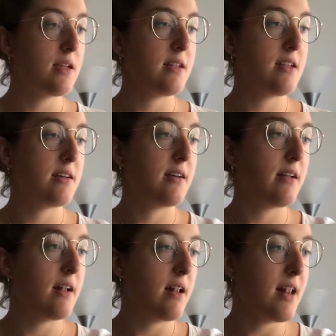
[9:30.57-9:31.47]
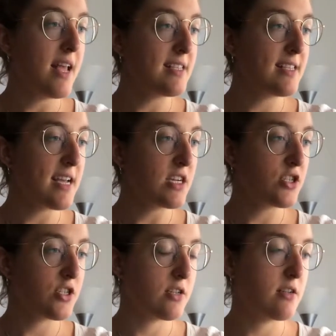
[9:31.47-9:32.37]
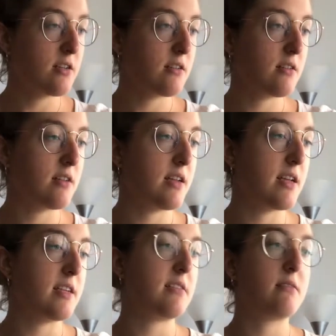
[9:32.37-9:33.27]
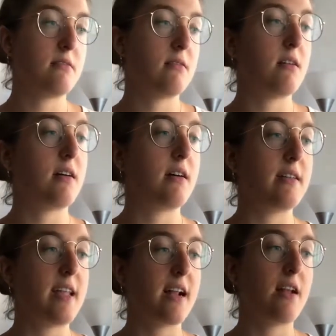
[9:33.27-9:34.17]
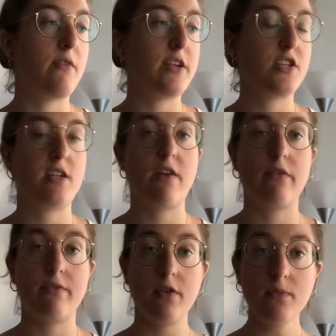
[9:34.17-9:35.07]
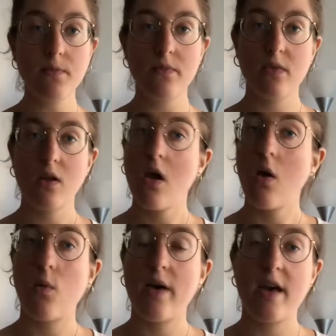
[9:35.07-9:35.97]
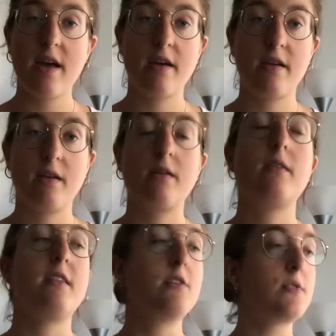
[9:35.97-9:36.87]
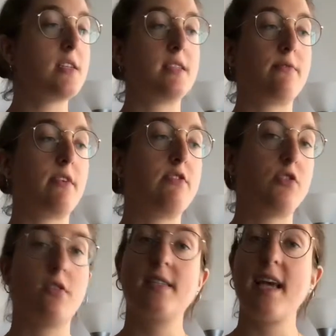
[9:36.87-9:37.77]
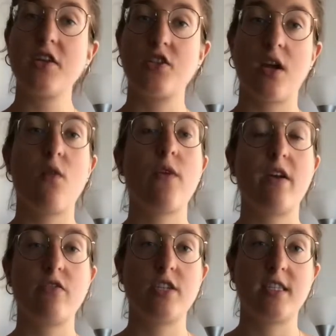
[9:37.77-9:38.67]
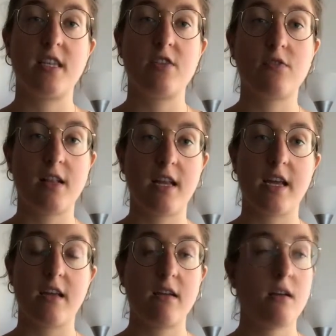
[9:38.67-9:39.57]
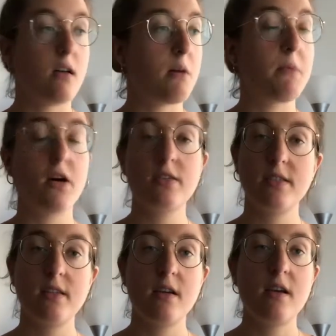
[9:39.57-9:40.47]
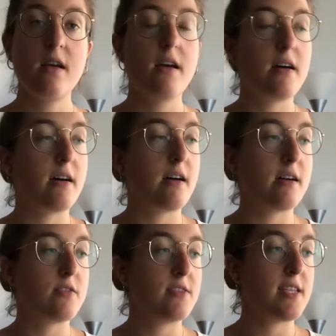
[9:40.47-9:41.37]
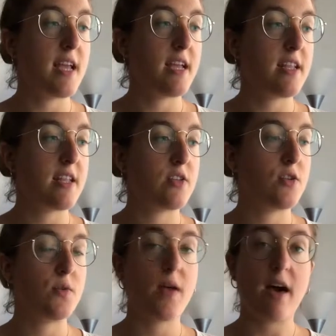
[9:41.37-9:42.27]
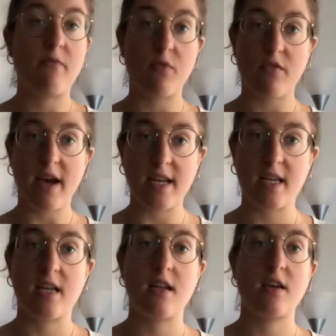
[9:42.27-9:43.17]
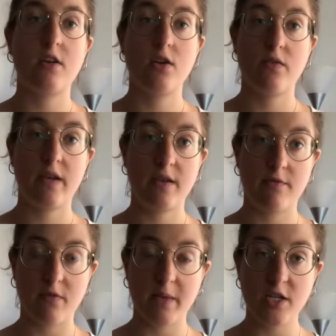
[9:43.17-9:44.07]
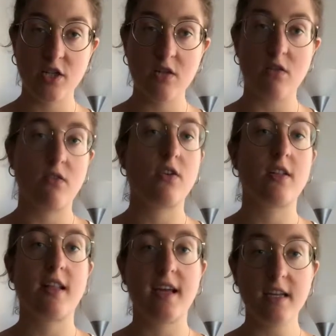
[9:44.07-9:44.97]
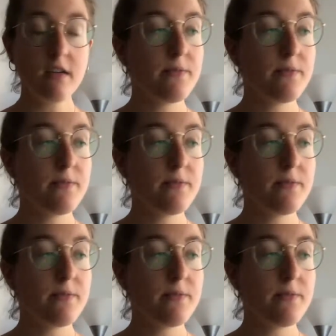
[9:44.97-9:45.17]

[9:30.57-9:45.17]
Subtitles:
The last section is declaration and review, where this one is a very short section where you just need to click a box to say that you have provided accurate information, you're not lying,